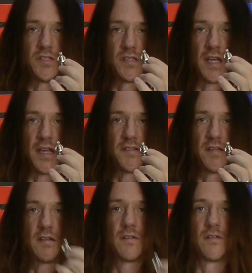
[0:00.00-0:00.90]
test
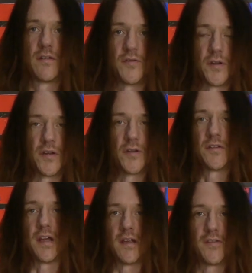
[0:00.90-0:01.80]
it, drill,
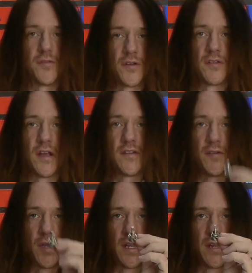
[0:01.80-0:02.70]
test till
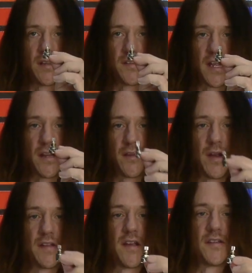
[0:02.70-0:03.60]
we get it exactly the
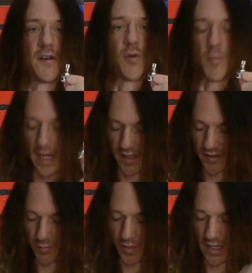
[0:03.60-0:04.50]
right size. I don't want to make it
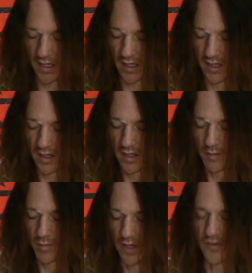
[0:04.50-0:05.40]
too big
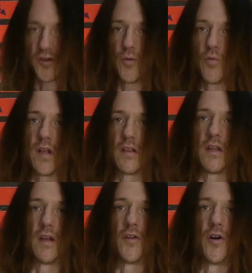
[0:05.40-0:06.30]
because you don't want,
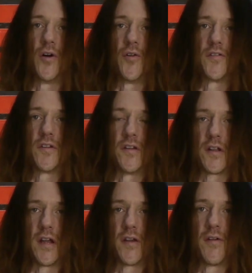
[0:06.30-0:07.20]
the holes to look
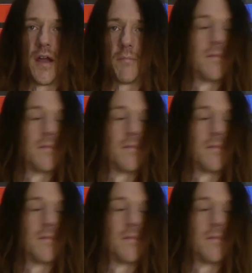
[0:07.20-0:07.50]
like crap.